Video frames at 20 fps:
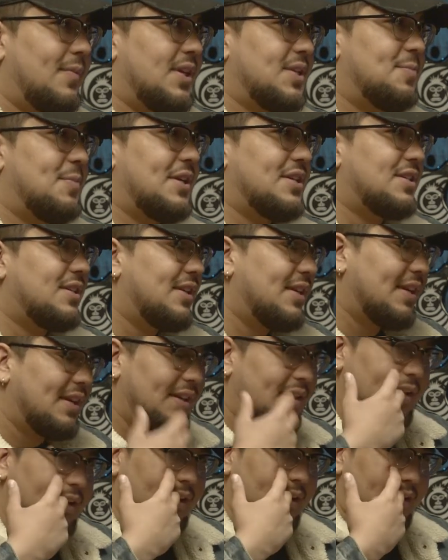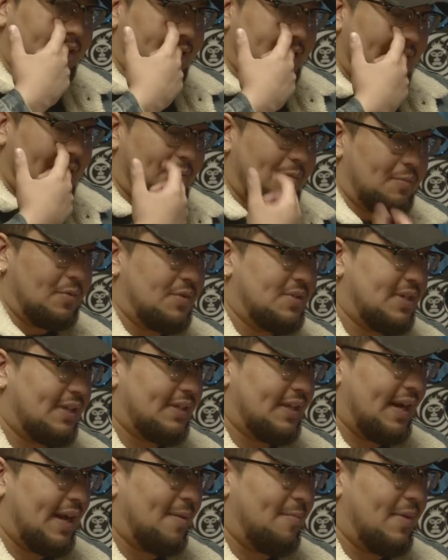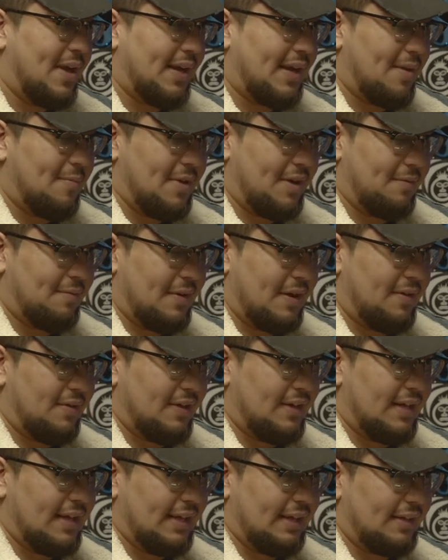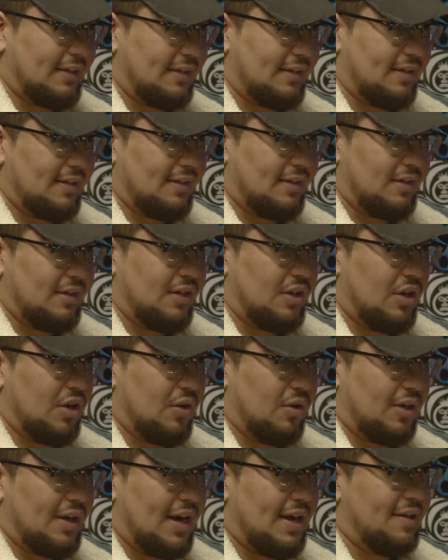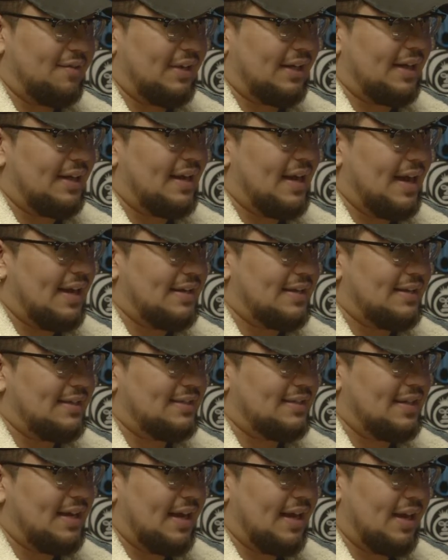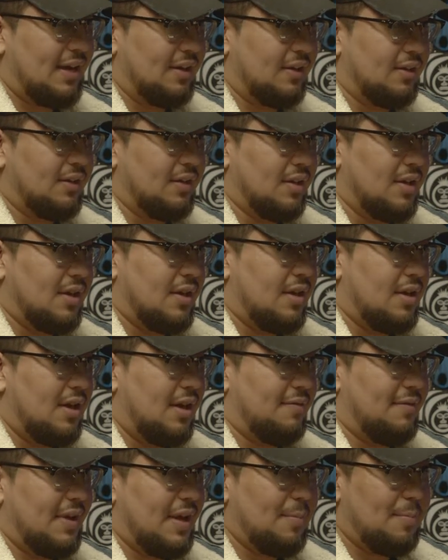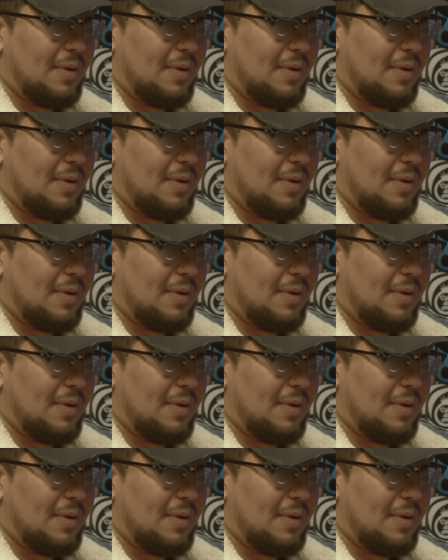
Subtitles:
Especially in the type of music that I make. I make very, like, kind of like a 90s style of hip